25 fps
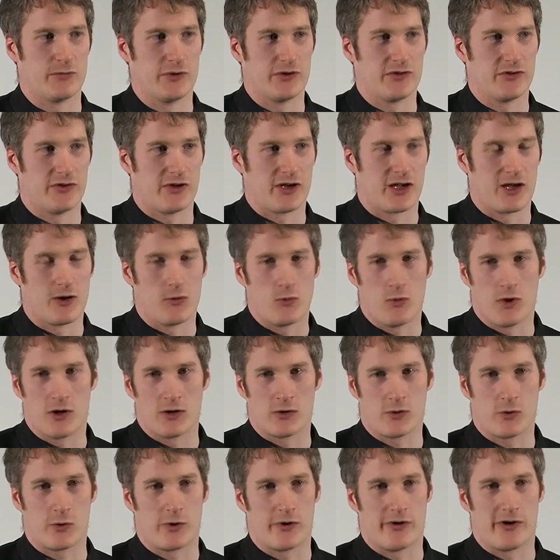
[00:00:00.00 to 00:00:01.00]
We're doing it
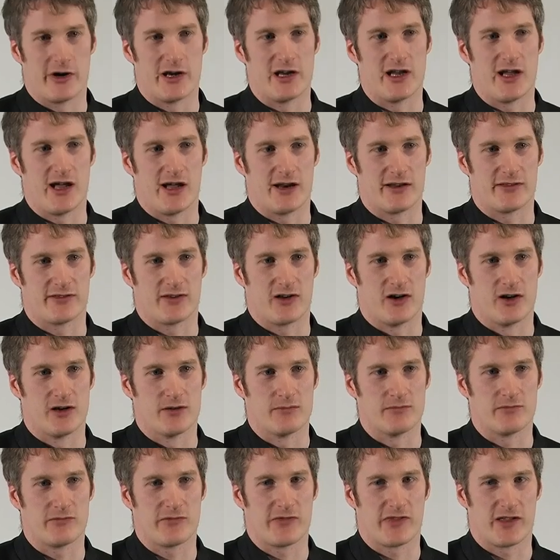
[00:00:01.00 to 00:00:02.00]
one query at a
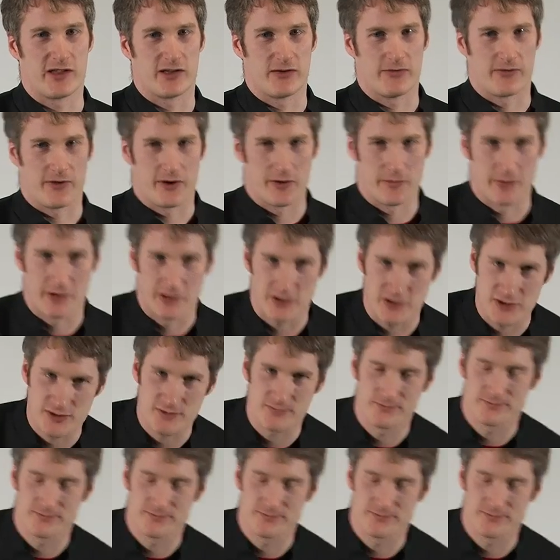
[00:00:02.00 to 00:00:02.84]
time. Thank you very much.